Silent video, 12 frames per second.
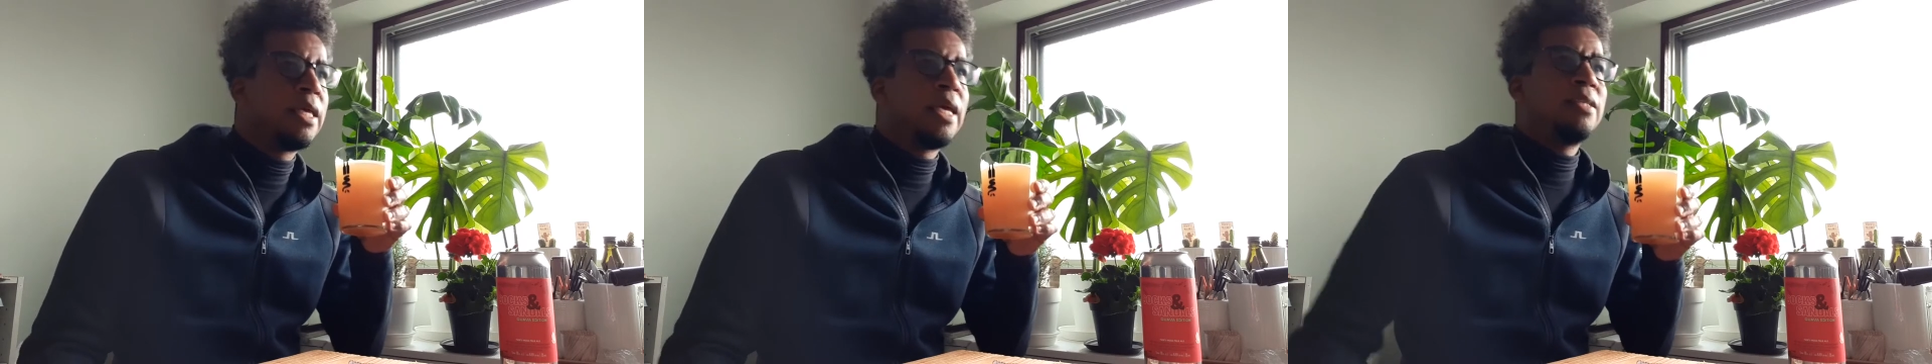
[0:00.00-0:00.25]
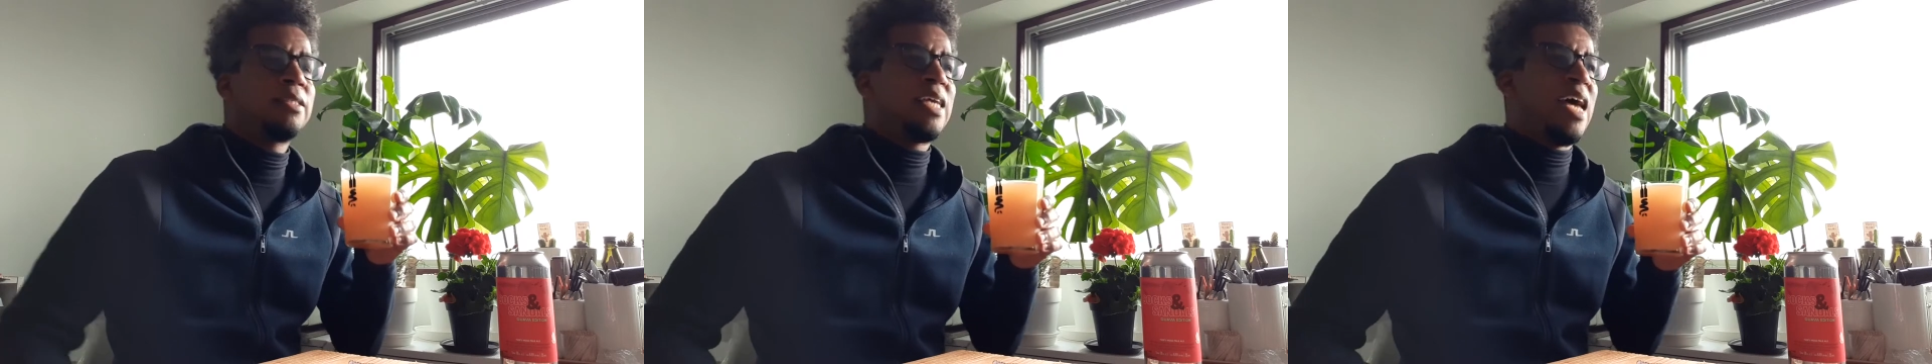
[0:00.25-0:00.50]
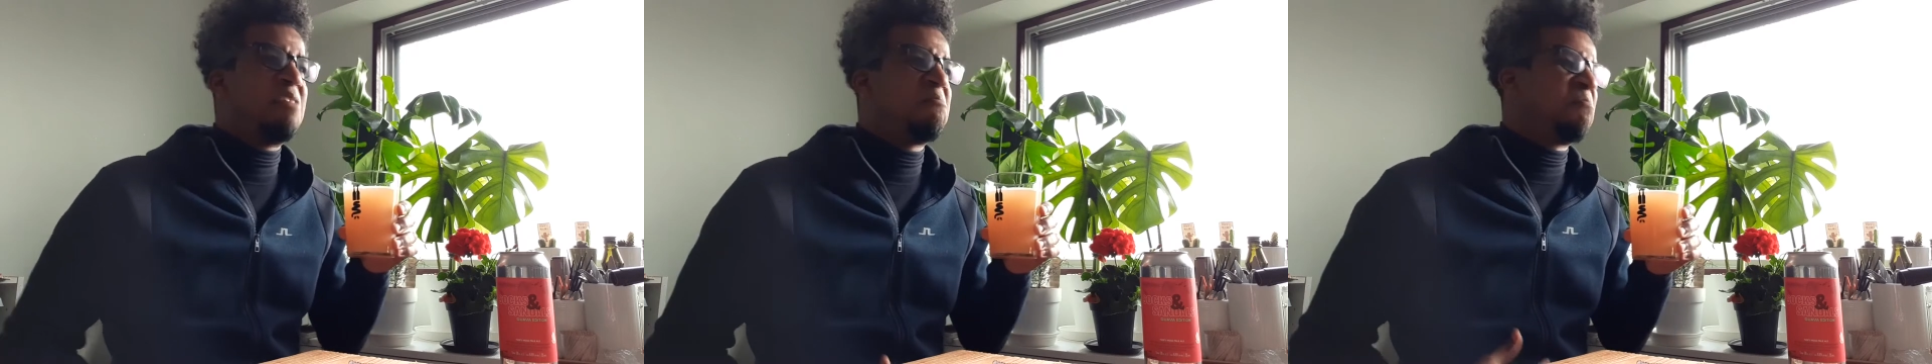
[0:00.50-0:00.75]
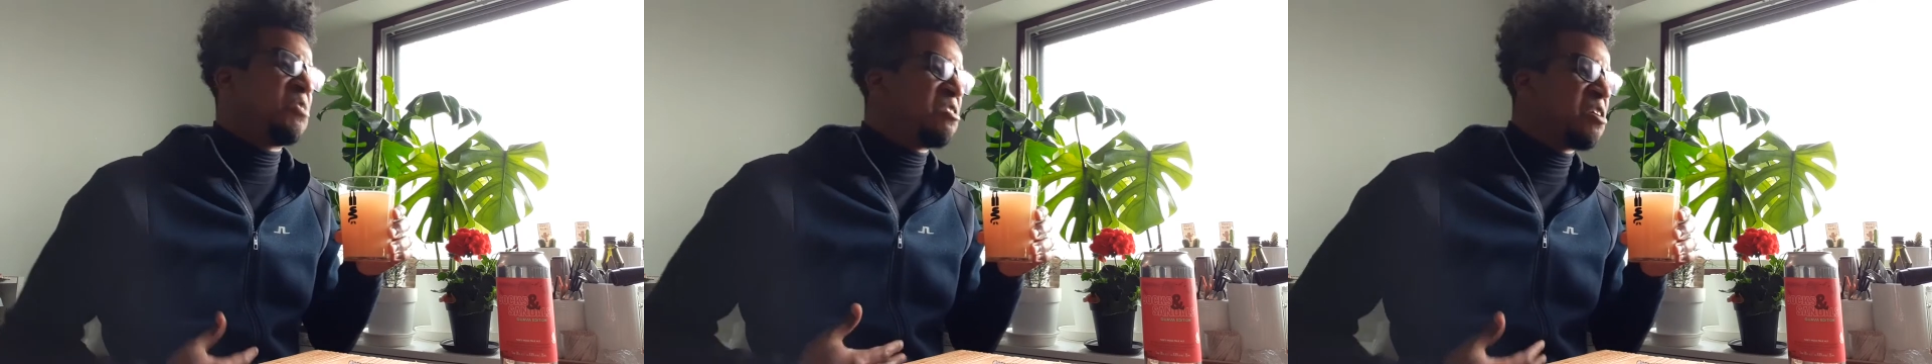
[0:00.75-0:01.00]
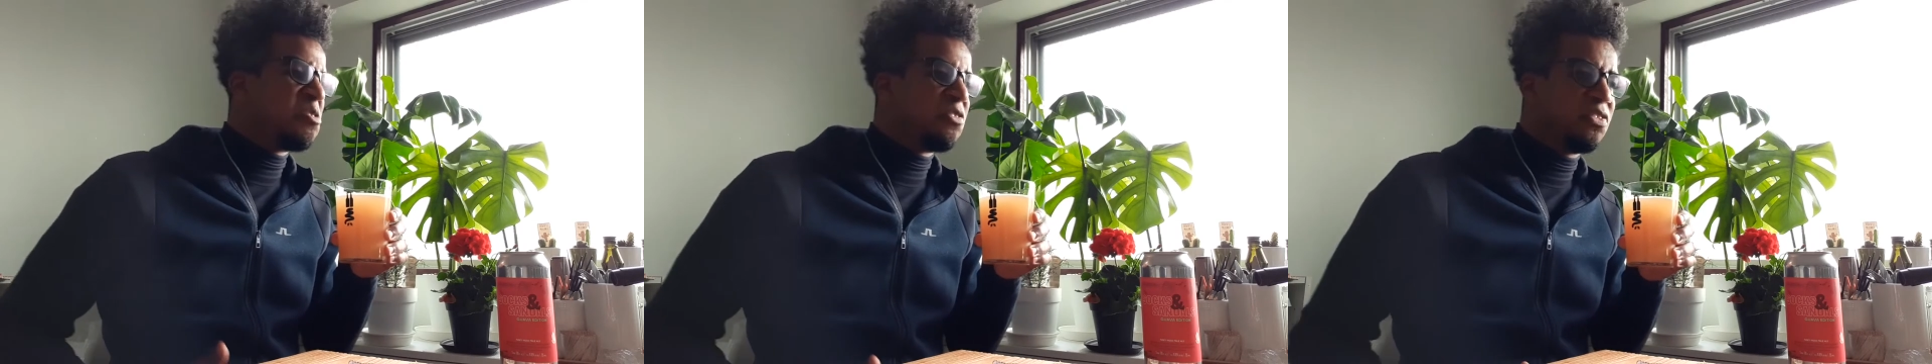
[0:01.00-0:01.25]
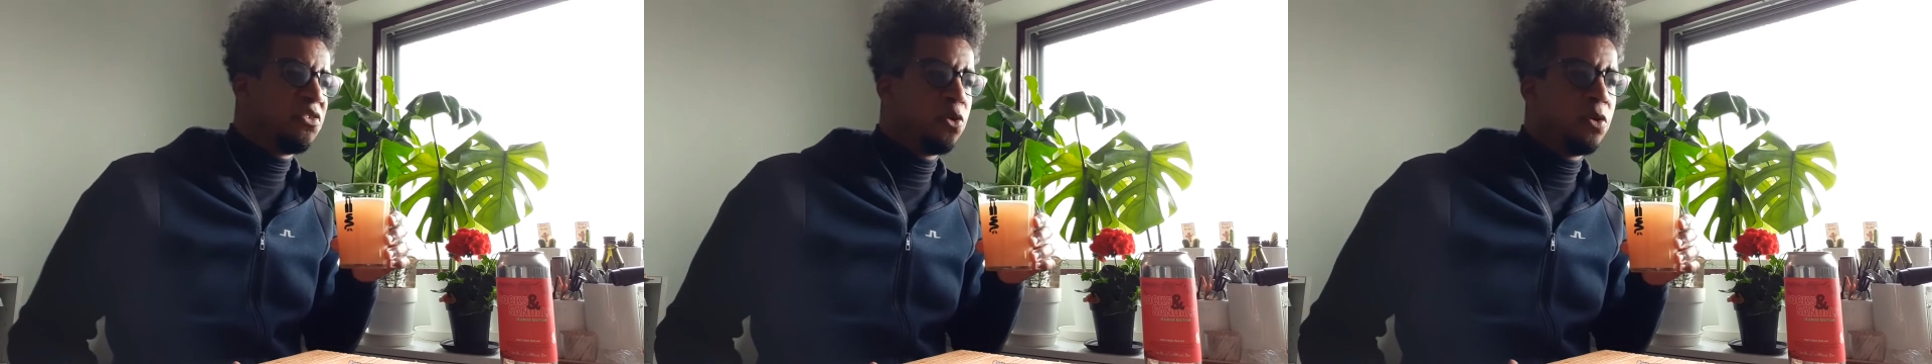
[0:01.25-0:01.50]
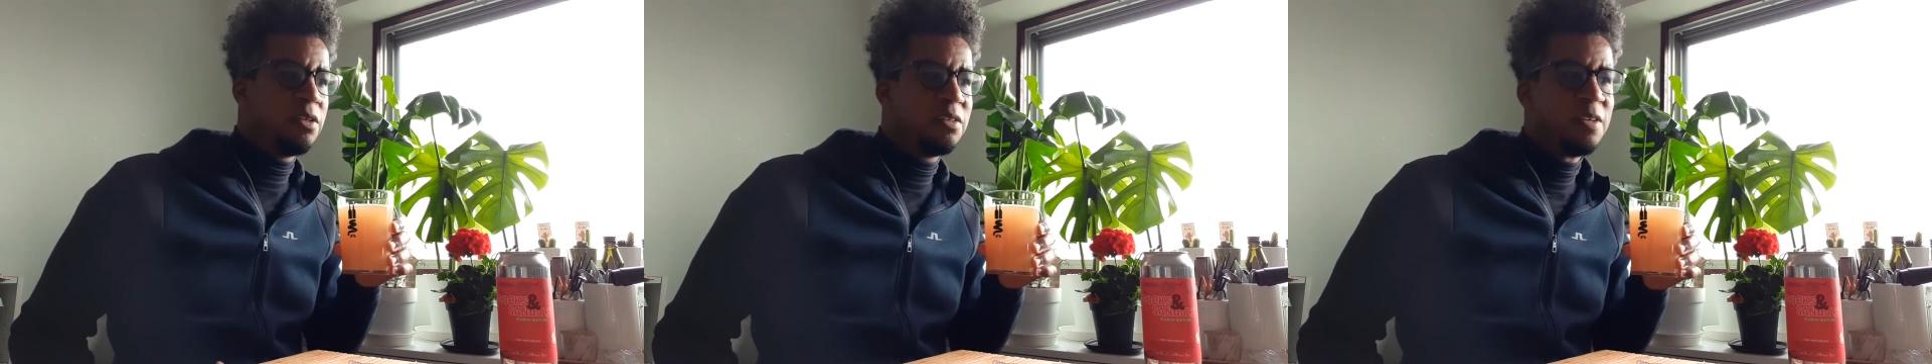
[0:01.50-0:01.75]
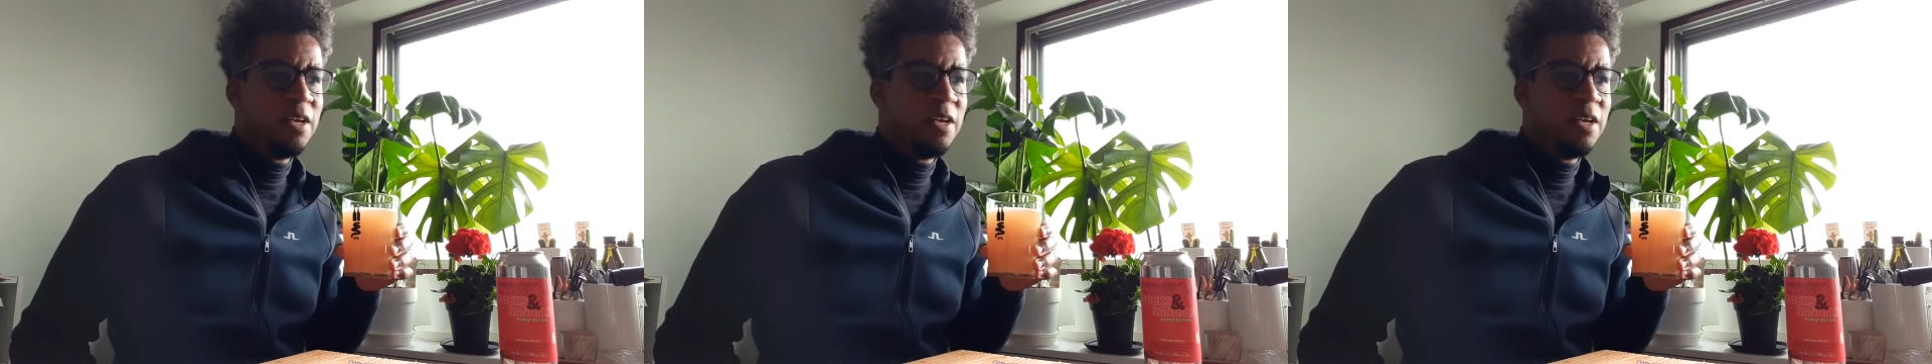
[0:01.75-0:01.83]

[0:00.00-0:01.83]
Like, it's got girth to it.